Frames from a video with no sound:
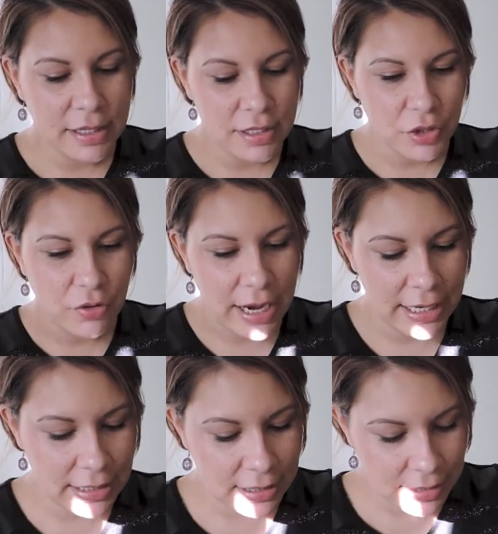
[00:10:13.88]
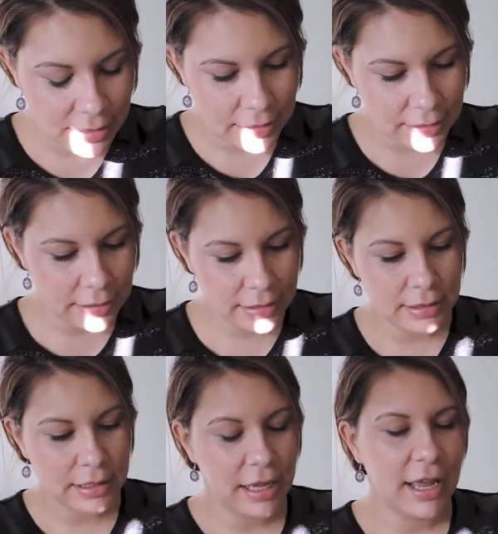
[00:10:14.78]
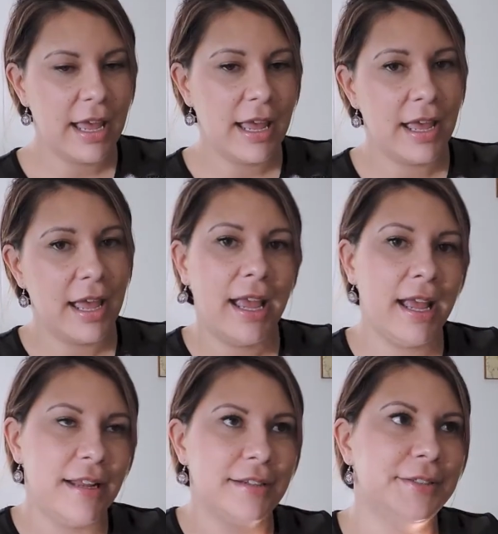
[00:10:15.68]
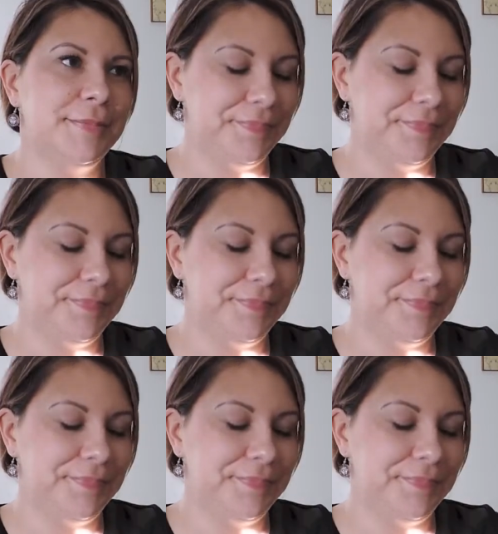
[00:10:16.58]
Let's crack them. And